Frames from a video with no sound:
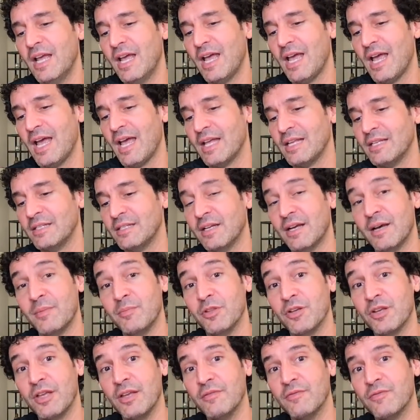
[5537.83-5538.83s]
And I'm
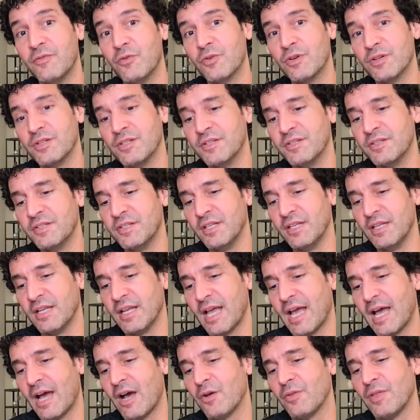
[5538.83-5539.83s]
looking forward to seeing
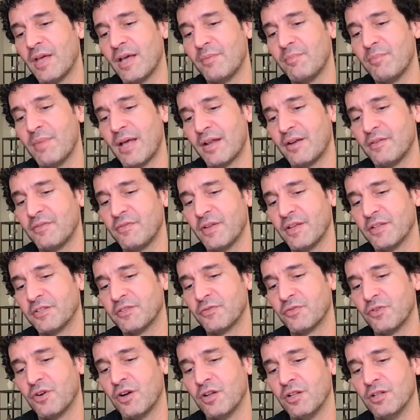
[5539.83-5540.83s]
how that manifests
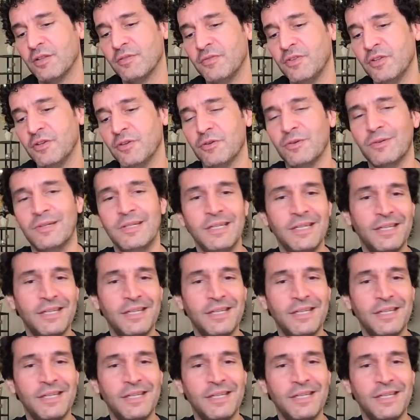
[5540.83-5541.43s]
for all of you.